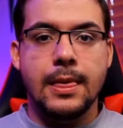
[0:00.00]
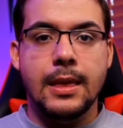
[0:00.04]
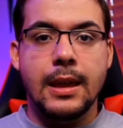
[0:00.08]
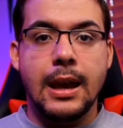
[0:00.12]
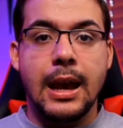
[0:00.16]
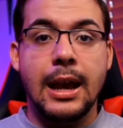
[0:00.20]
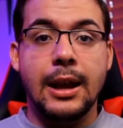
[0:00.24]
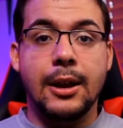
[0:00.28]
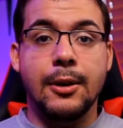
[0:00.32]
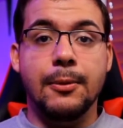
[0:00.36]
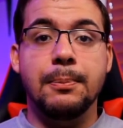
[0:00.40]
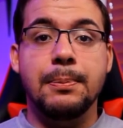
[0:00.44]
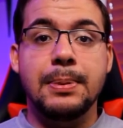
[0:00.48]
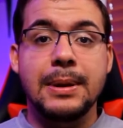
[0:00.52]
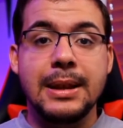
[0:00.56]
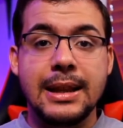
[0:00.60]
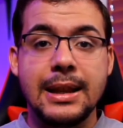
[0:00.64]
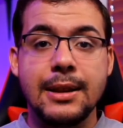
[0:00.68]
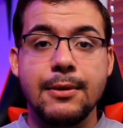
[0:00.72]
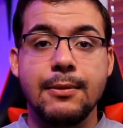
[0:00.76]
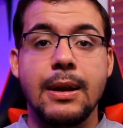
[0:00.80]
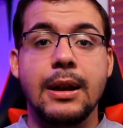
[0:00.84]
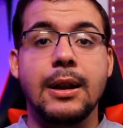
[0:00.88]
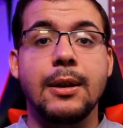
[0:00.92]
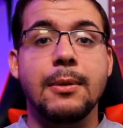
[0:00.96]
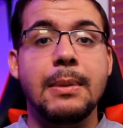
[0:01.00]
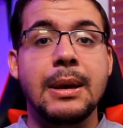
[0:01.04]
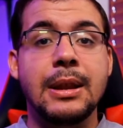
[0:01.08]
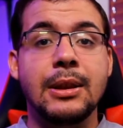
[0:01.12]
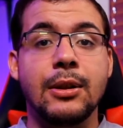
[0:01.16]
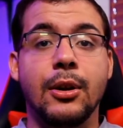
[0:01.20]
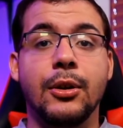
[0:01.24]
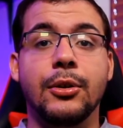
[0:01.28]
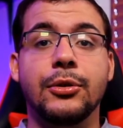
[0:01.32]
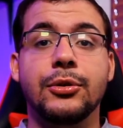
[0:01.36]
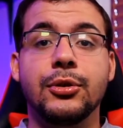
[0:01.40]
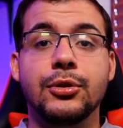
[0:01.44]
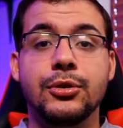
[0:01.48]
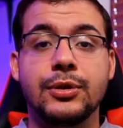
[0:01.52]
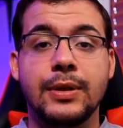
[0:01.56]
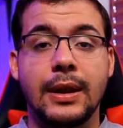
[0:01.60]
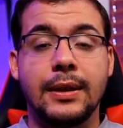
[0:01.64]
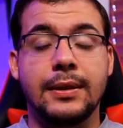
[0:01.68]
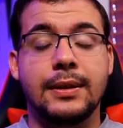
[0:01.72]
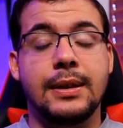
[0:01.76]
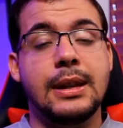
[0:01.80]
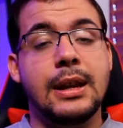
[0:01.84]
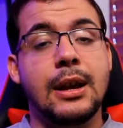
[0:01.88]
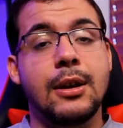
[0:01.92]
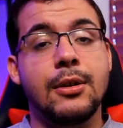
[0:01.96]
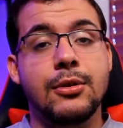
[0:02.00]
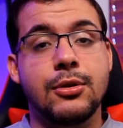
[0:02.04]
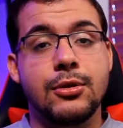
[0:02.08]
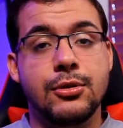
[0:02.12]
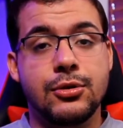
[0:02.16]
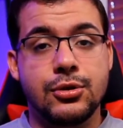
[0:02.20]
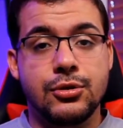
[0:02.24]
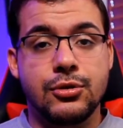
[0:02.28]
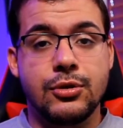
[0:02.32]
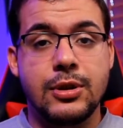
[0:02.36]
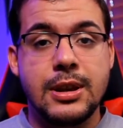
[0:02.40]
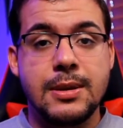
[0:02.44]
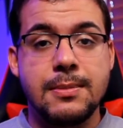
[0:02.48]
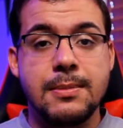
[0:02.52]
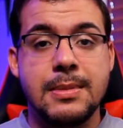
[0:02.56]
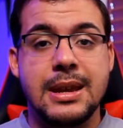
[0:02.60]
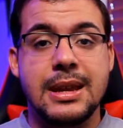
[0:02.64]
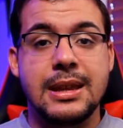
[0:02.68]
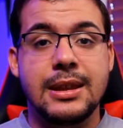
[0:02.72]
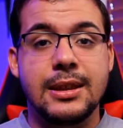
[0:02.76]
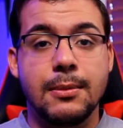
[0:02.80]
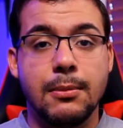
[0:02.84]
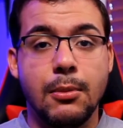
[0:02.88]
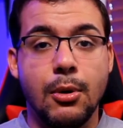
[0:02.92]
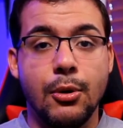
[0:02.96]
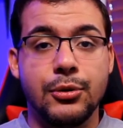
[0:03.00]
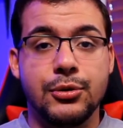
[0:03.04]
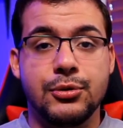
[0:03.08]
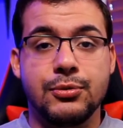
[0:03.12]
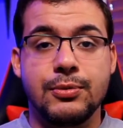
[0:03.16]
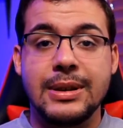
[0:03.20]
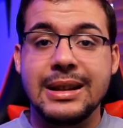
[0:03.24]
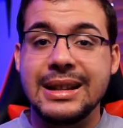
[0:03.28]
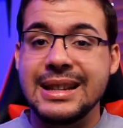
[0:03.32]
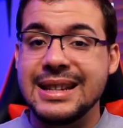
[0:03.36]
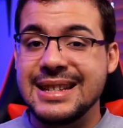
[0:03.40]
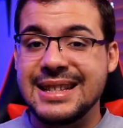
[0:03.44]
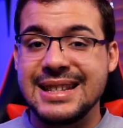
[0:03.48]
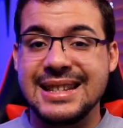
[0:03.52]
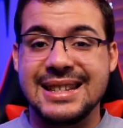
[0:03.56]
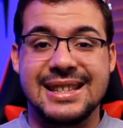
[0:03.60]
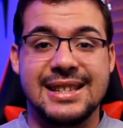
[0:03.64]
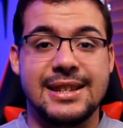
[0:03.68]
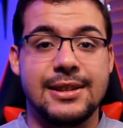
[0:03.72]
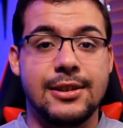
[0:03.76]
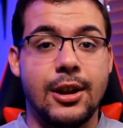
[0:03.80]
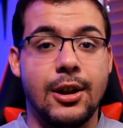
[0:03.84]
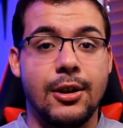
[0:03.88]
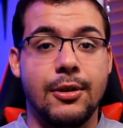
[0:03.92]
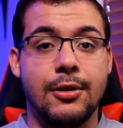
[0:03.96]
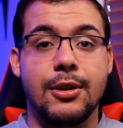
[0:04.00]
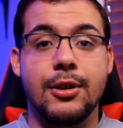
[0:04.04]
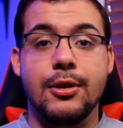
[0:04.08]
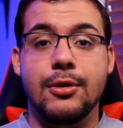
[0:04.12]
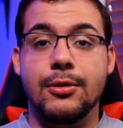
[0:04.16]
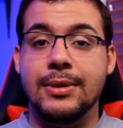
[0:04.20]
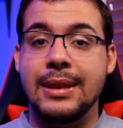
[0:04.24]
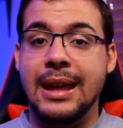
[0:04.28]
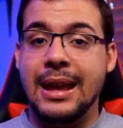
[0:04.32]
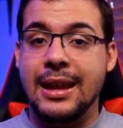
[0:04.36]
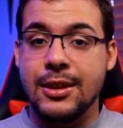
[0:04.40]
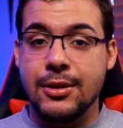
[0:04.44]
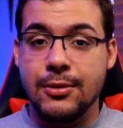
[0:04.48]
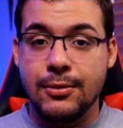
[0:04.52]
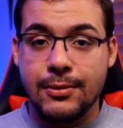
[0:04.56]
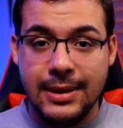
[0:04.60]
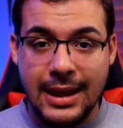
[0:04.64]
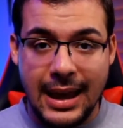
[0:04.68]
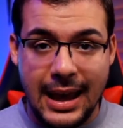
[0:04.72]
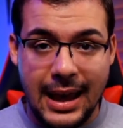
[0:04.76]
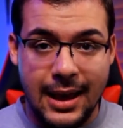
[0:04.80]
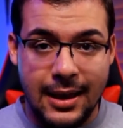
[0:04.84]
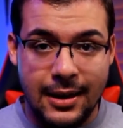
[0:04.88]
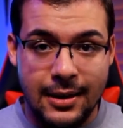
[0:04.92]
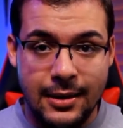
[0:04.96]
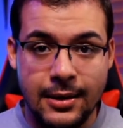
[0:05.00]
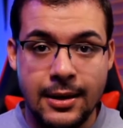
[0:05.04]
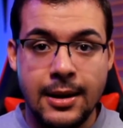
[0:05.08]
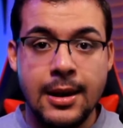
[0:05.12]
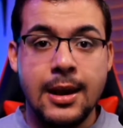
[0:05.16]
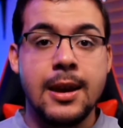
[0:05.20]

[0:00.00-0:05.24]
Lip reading: I completely recommend also testing out your stream in the most realistic scenario that you can,